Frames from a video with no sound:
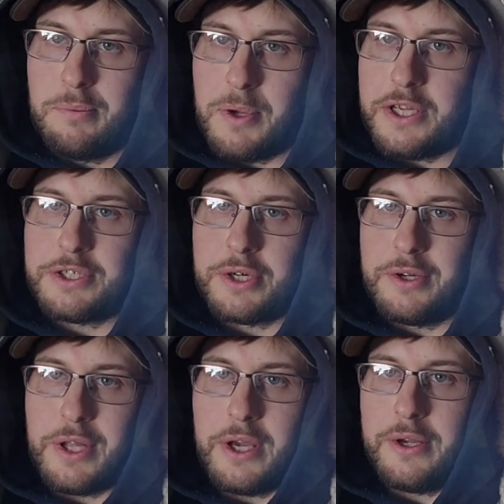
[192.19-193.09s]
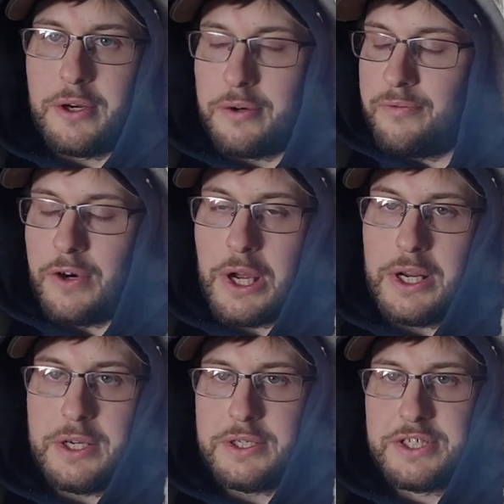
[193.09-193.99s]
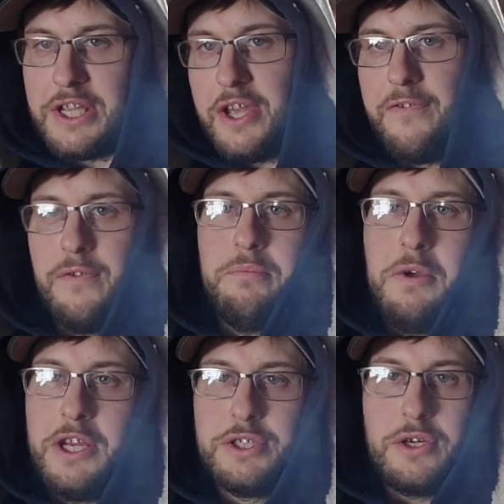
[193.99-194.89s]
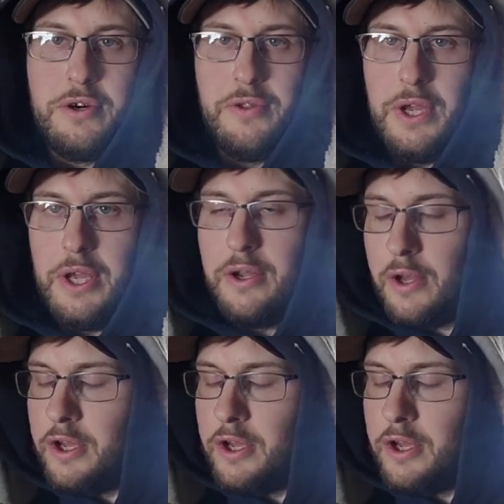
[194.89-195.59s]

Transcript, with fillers: Make sure that your front end is safe and make sure that